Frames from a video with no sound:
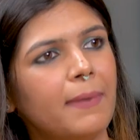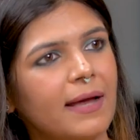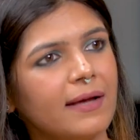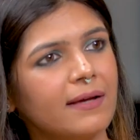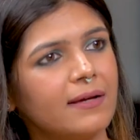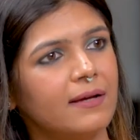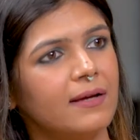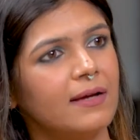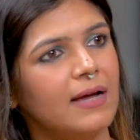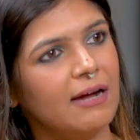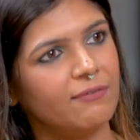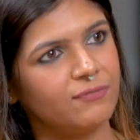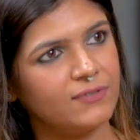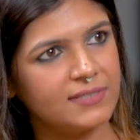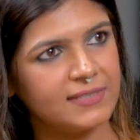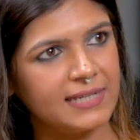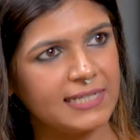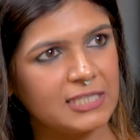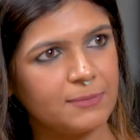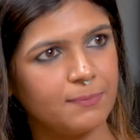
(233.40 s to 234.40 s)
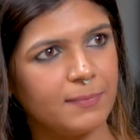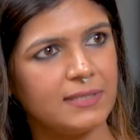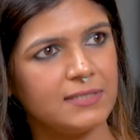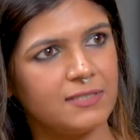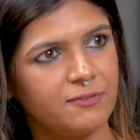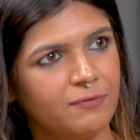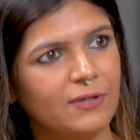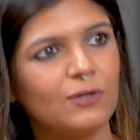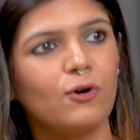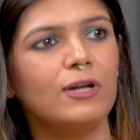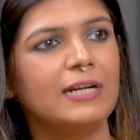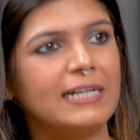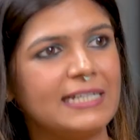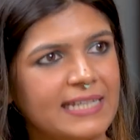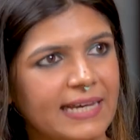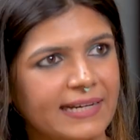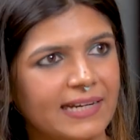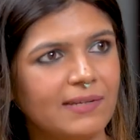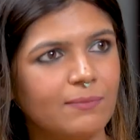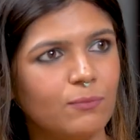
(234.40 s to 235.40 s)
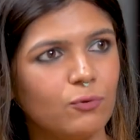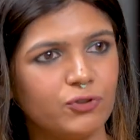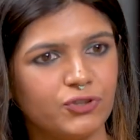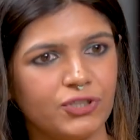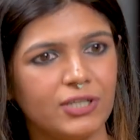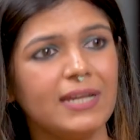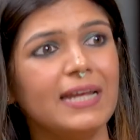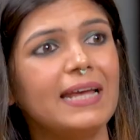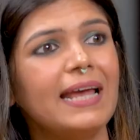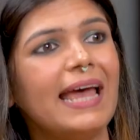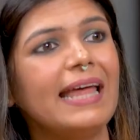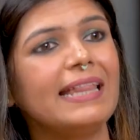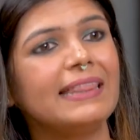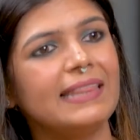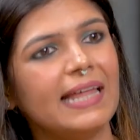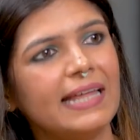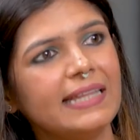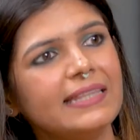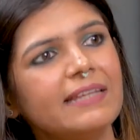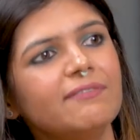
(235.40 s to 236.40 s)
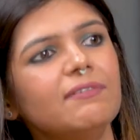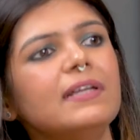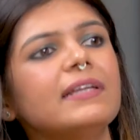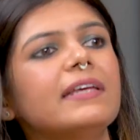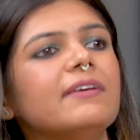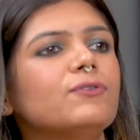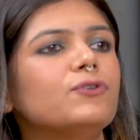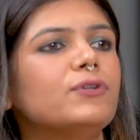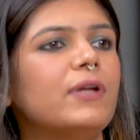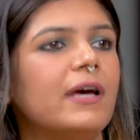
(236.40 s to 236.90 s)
back after 6 months, we call it second motion, and then they will give you